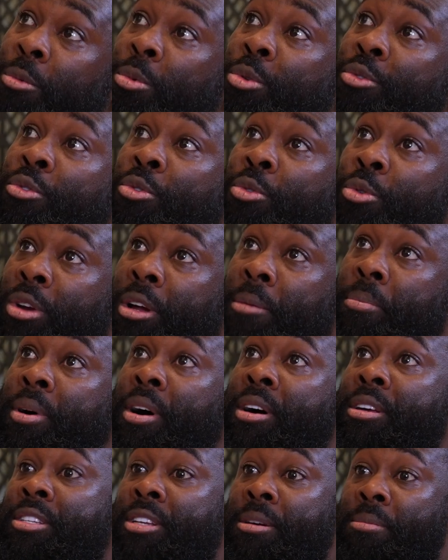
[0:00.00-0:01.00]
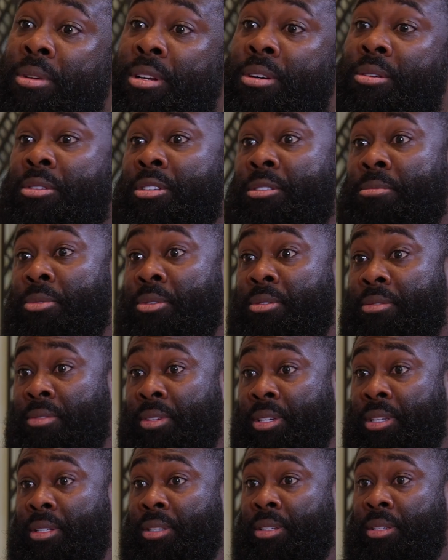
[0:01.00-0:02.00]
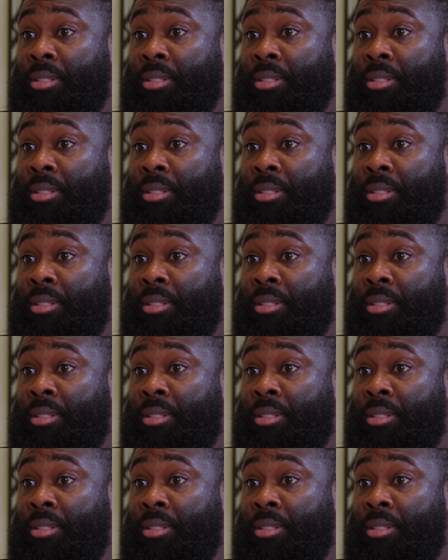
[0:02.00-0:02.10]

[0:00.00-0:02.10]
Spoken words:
that we're all a part of someone else's movie.